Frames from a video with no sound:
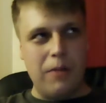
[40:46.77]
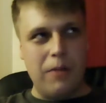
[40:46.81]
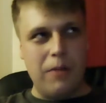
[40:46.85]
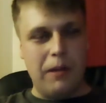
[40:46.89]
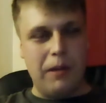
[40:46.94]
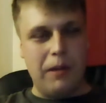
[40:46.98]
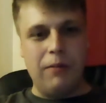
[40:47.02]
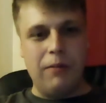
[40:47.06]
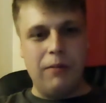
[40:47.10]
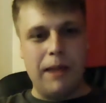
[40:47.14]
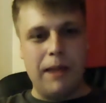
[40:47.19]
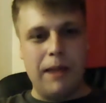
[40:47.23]

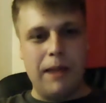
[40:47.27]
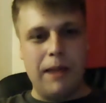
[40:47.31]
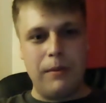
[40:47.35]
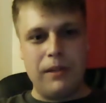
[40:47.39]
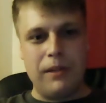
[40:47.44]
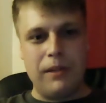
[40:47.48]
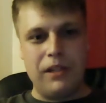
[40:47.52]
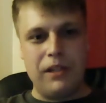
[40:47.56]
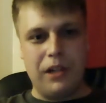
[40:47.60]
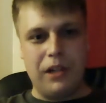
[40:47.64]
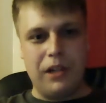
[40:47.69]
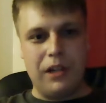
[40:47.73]
But maybe we
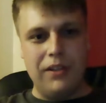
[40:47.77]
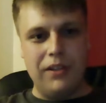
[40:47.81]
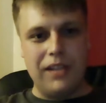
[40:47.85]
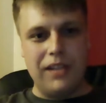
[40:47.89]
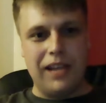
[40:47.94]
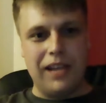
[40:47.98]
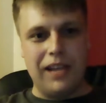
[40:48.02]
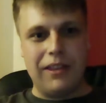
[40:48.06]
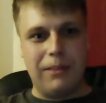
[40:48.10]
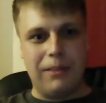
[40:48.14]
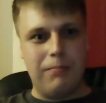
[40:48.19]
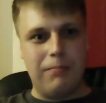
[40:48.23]
should
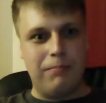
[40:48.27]
contact them.